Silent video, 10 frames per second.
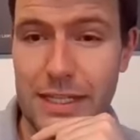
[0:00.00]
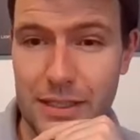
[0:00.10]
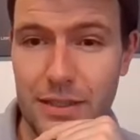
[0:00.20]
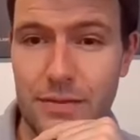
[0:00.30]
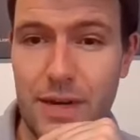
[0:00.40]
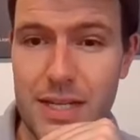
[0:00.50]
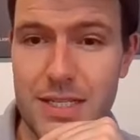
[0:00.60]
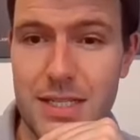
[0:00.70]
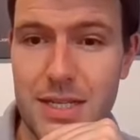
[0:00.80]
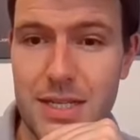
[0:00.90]
legal
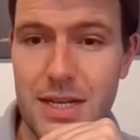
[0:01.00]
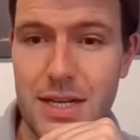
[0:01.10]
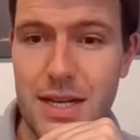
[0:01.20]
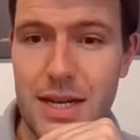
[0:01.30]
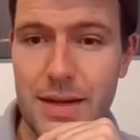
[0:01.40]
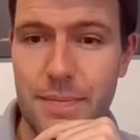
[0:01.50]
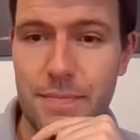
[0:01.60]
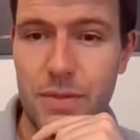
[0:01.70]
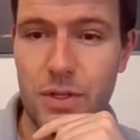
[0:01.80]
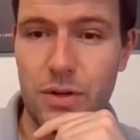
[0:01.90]
advisors.
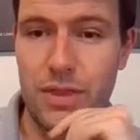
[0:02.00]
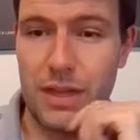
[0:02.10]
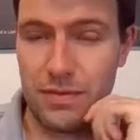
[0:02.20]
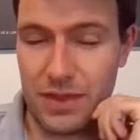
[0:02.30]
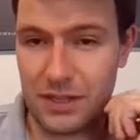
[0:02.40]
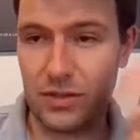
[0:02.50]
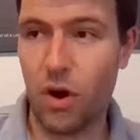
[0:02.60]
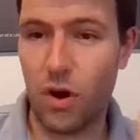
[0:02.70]
They